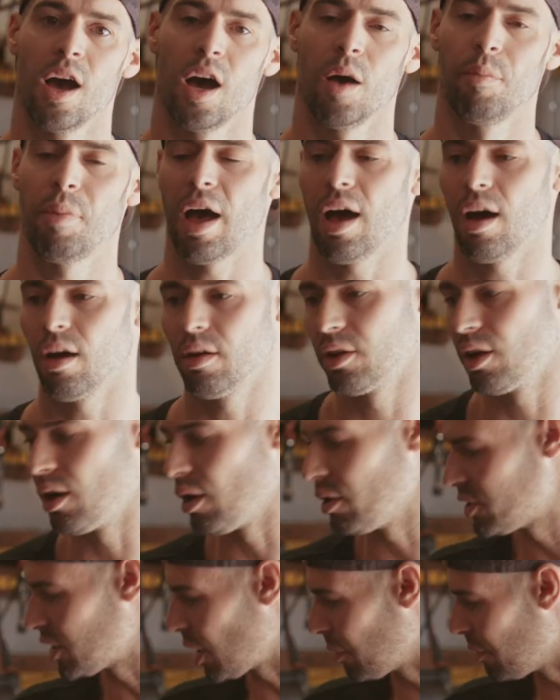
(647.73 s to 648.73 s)
about, you
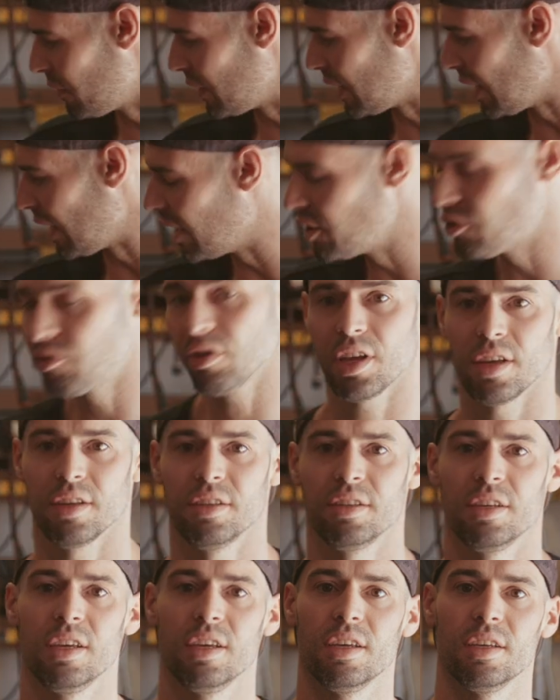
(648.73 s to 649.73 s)
know, some of the
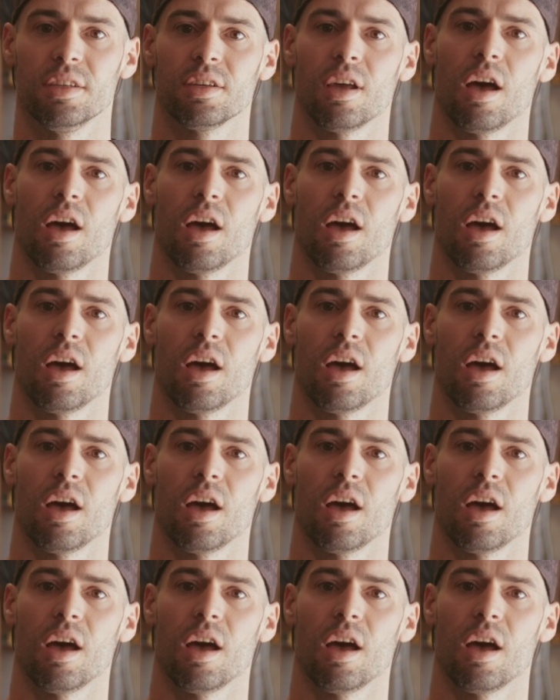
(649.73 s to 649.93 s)
intricacies